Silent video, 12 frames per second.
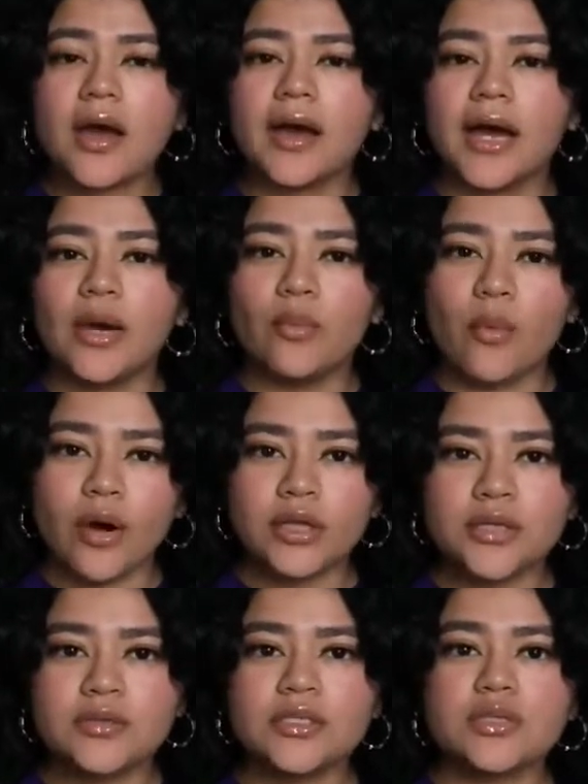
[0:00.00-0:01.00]
I want
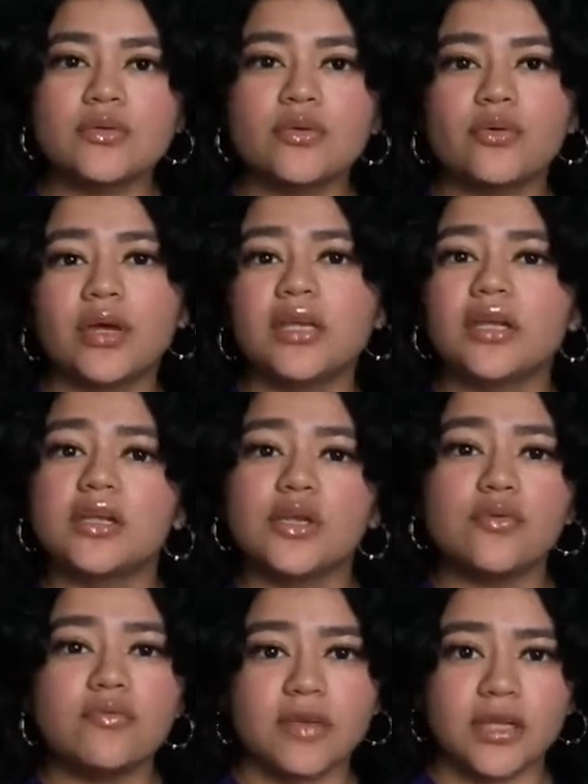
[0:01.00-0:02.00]
you to create a
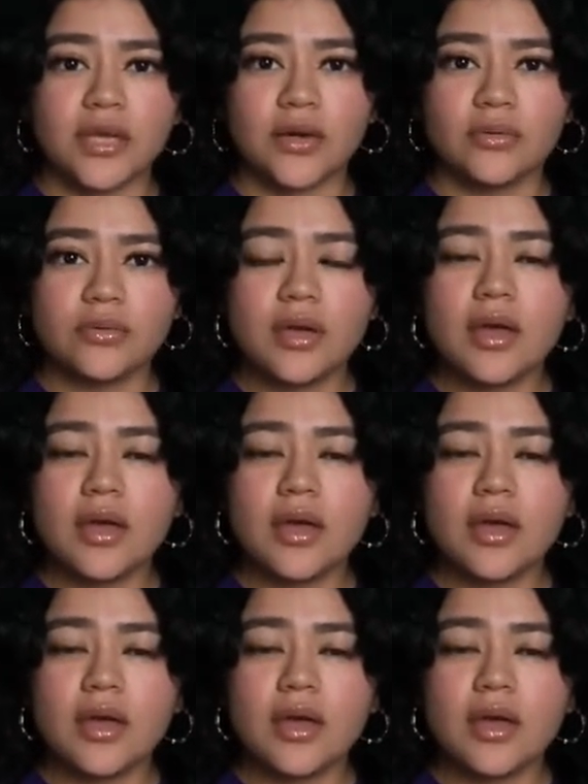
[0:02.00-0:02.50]
new video,